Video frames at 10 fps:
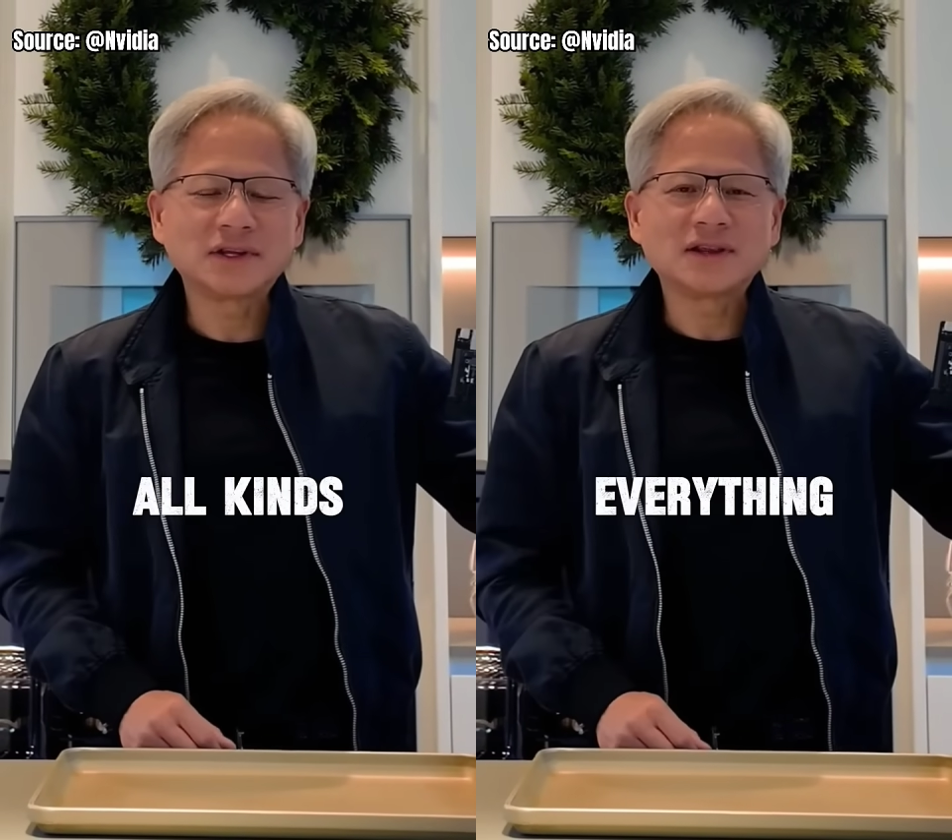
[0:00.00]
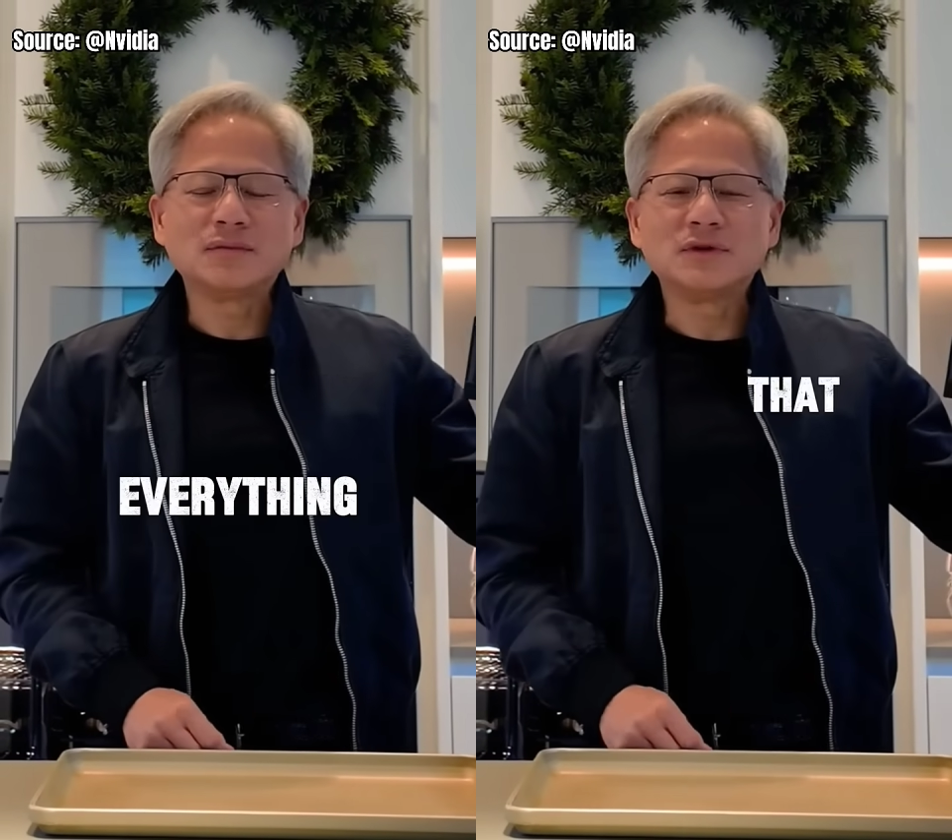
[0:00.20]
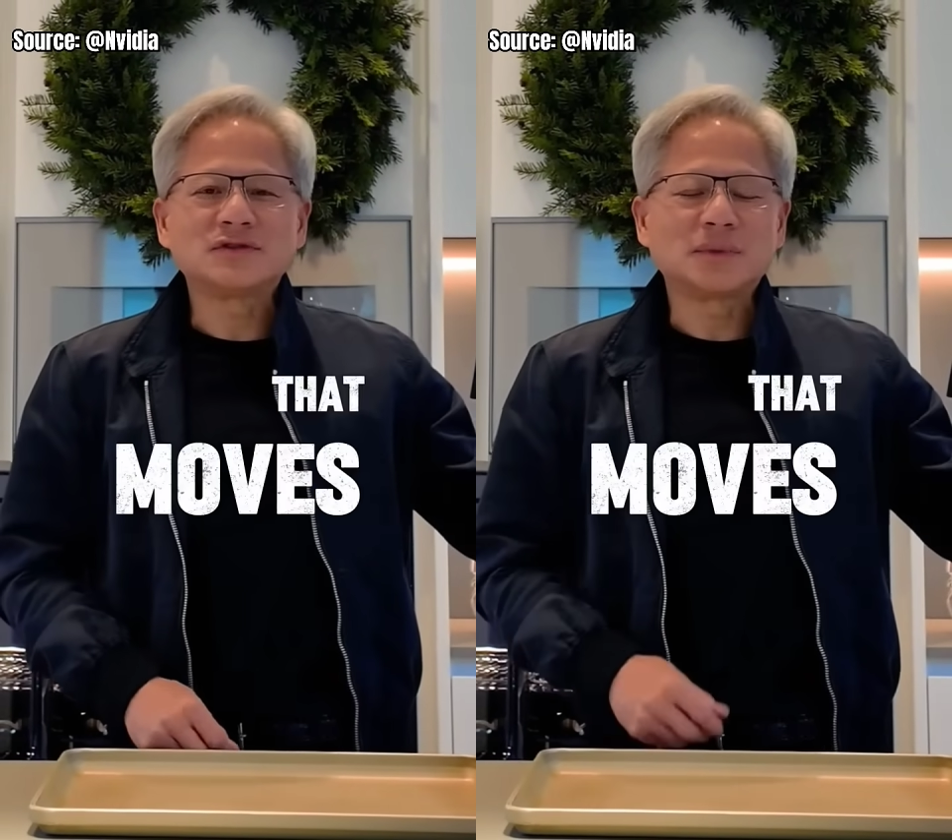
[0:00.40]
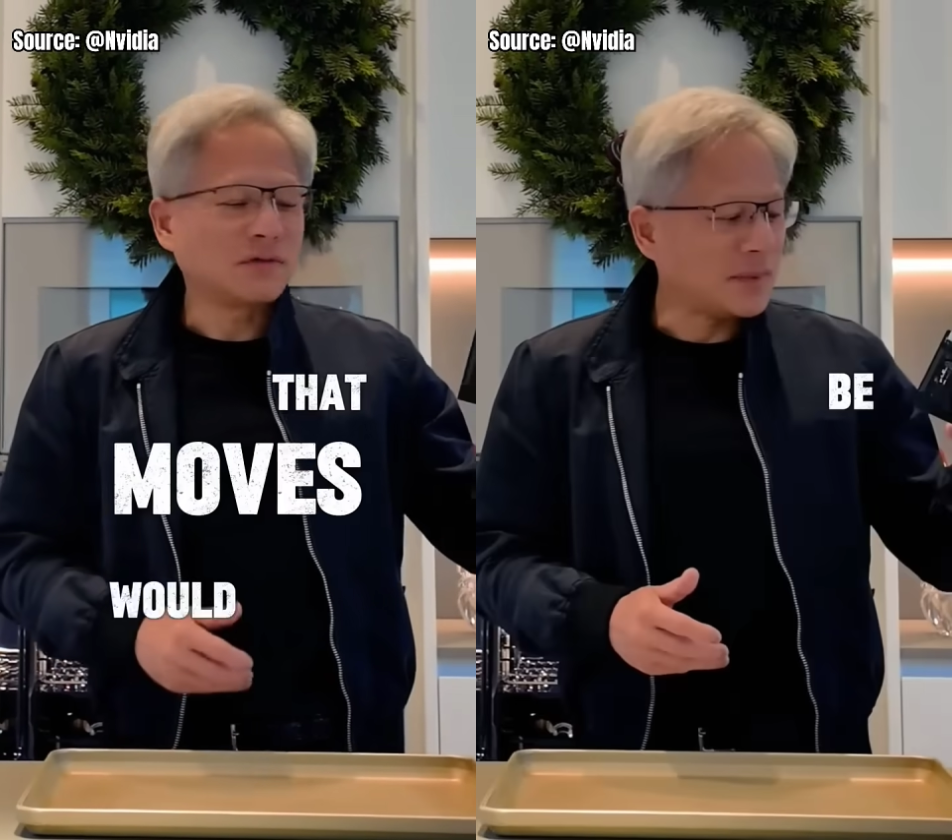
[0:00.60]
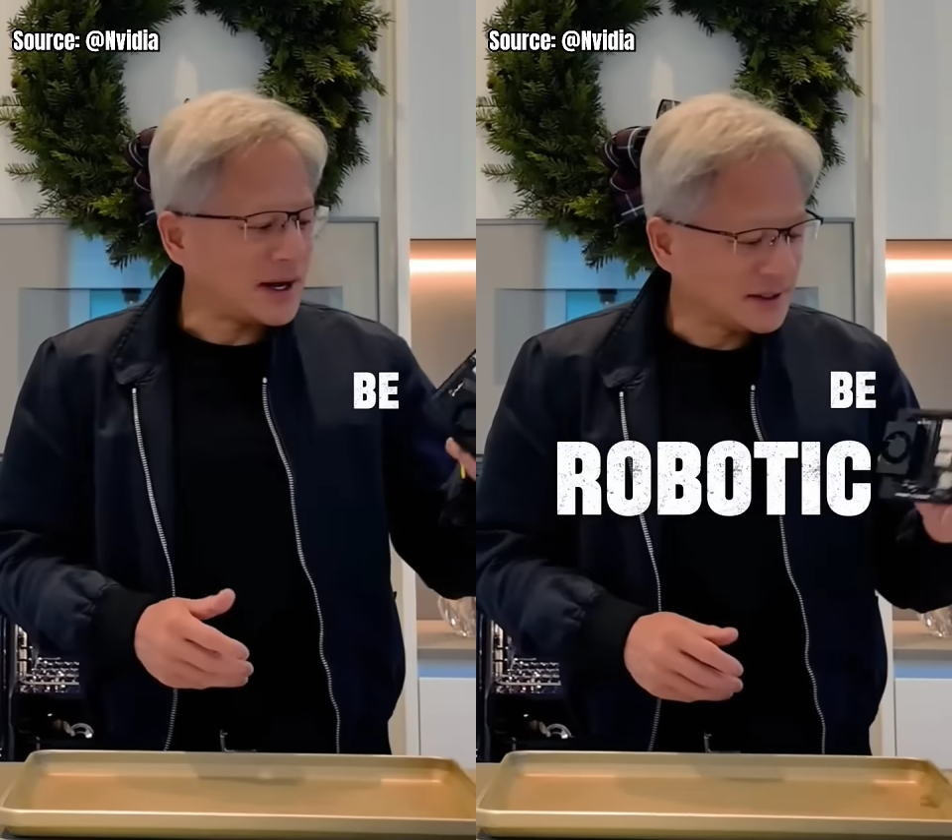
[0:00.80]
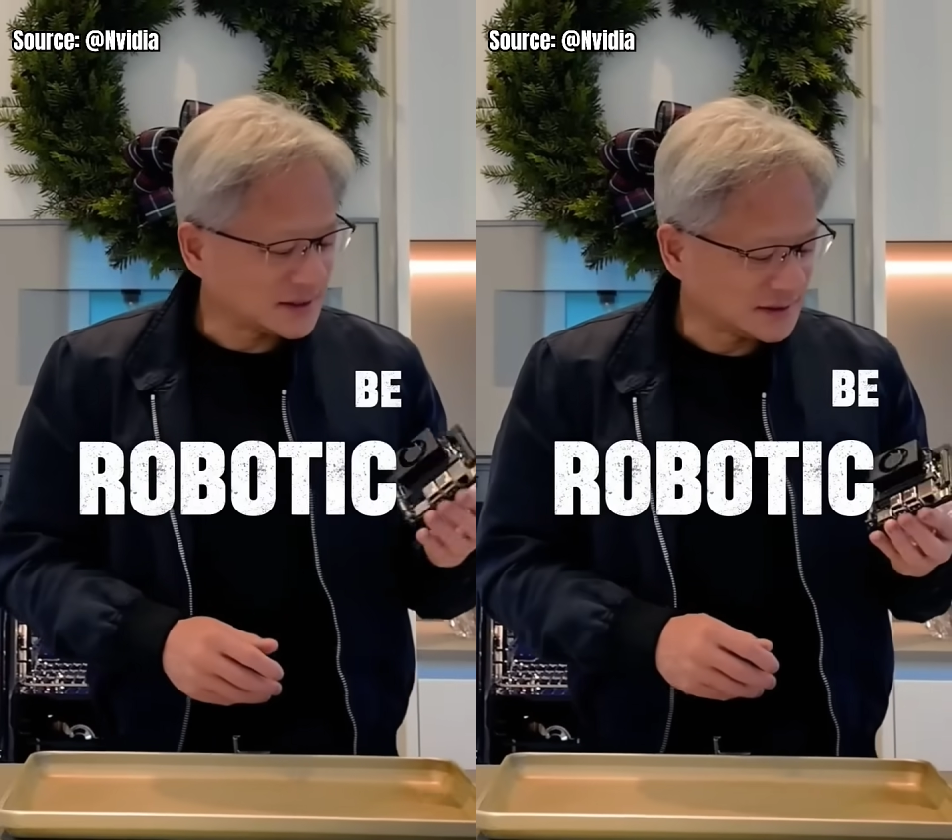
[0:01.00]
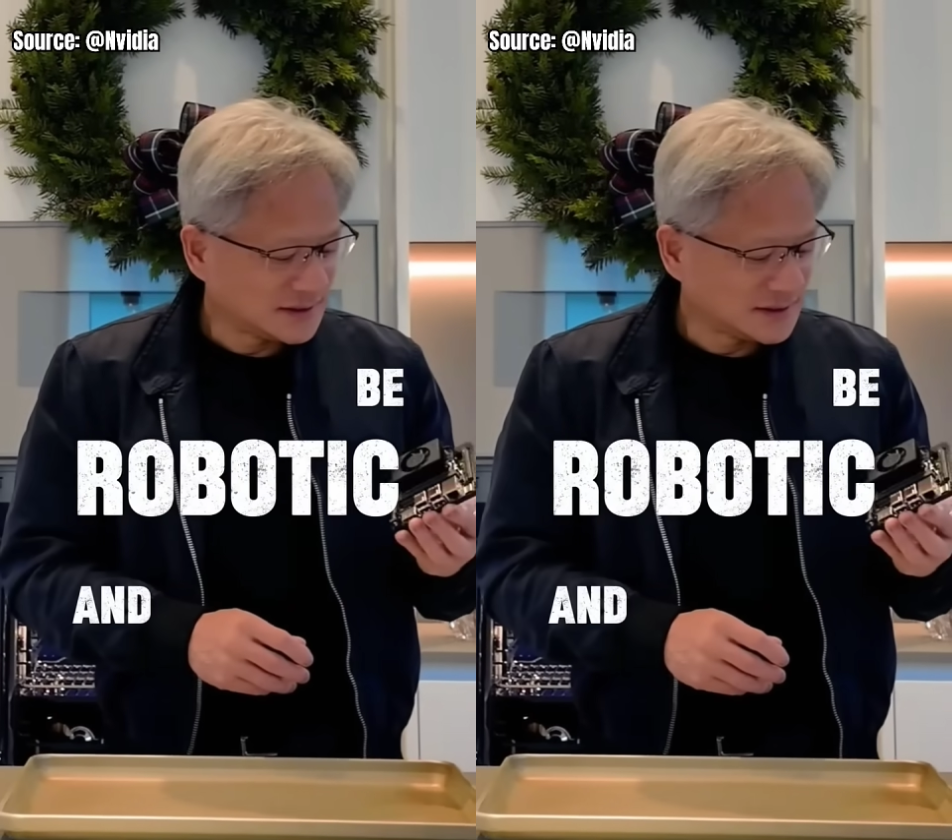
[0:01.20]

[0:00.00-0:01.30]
Everything that moves will be robotic.